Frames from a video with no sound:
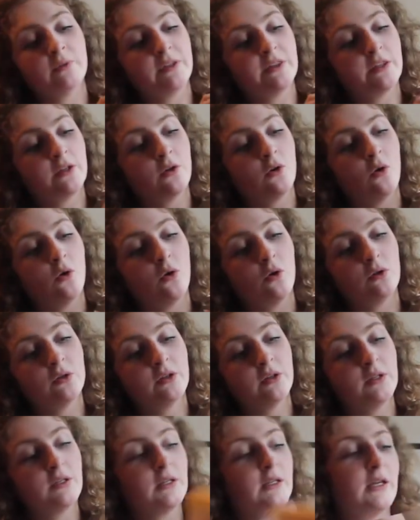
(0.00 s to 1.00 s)
with the gold
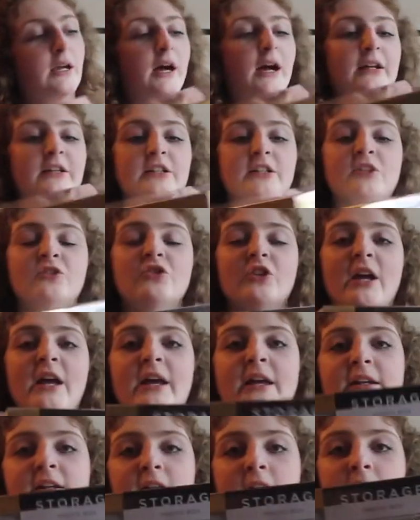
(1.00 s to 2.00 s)
on each
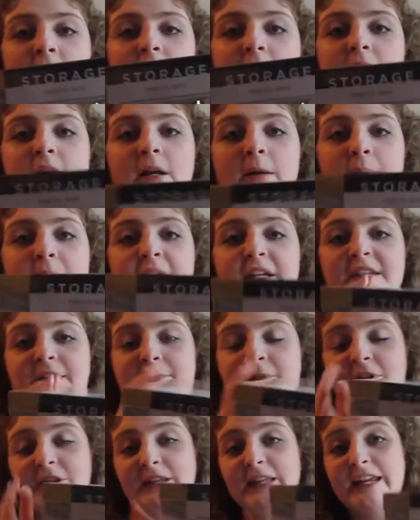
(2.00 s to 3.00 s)
end, a place
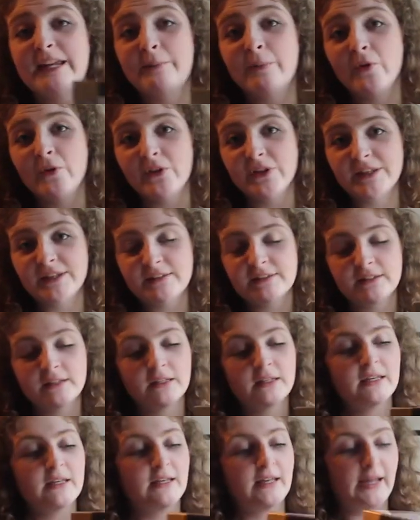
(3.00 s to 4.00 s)
for labels,
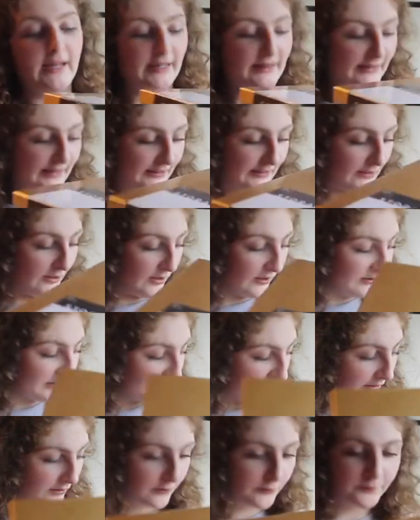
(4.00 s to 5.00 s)
and then
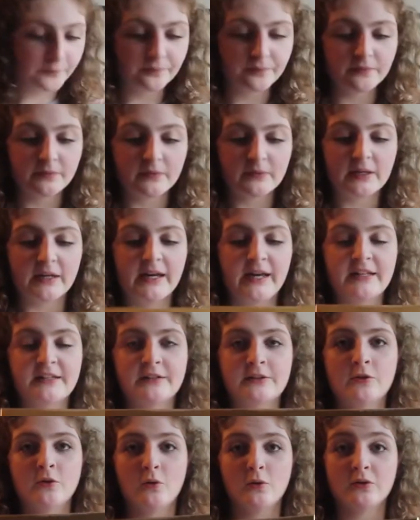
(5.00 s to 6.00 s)
also it has
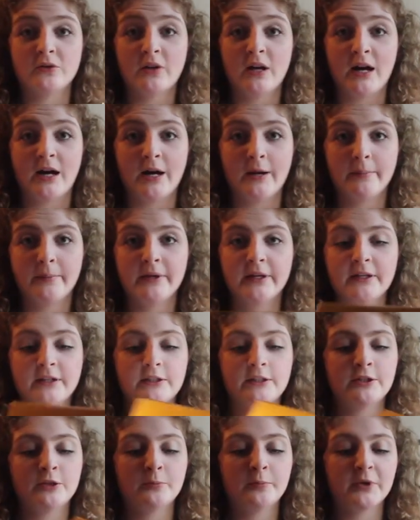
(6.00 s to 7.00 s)
a gold top,
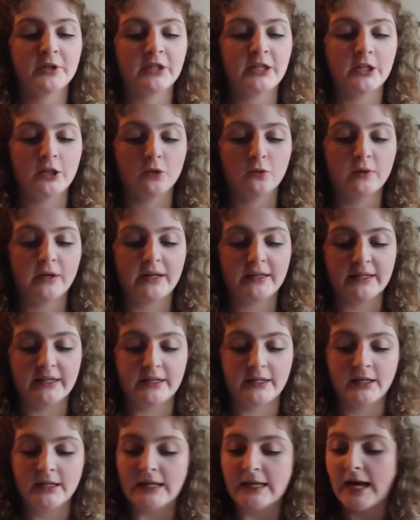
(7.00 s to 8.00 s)
super cute. And
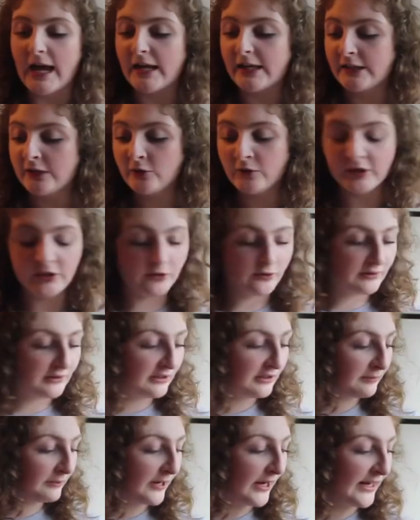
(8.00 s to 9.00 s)
they, you can use
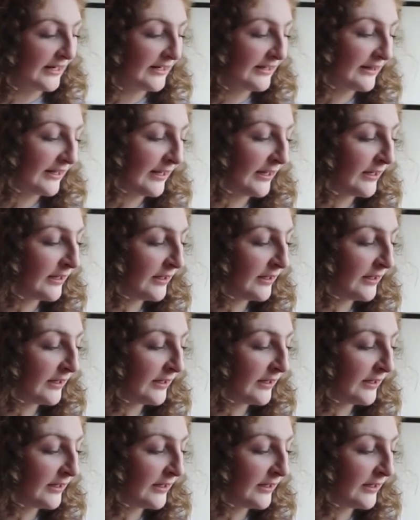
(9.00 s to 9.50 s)
those for anything.